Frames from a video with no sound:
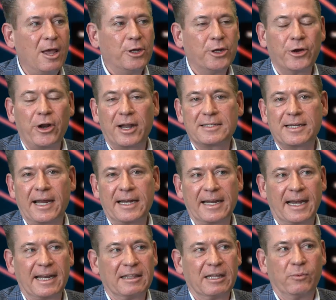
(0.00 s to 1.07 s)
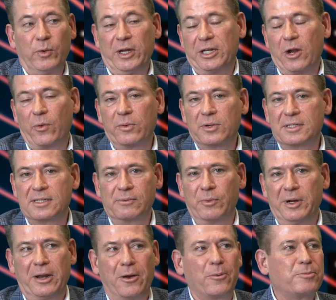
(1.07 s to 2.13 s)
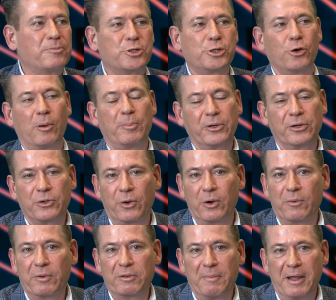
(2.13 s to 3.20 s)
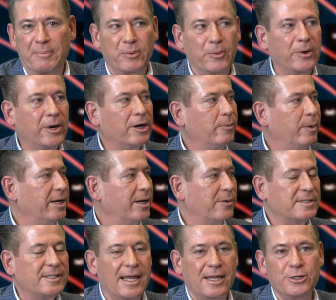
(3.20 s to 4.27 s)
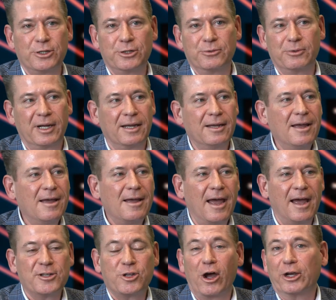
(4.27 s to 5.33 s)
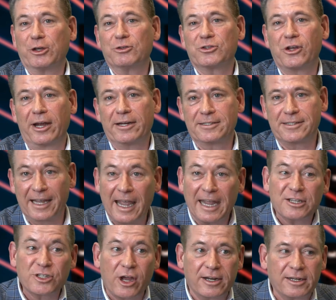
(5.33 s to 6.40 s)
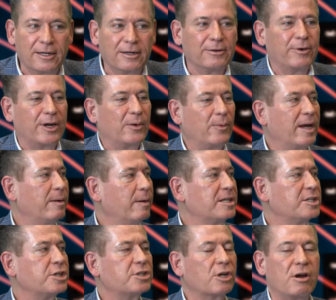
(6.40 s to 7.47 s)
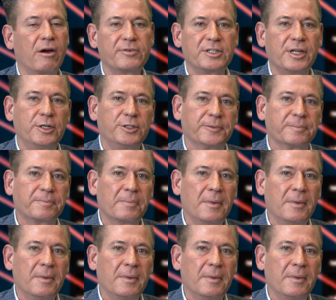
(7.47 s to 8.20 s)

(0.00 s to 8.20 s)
You're not signing anything. We don't show up at your door with paperwork. We don't send you a DocuSign saying, "Hey, sign here right away." It's just a conversation,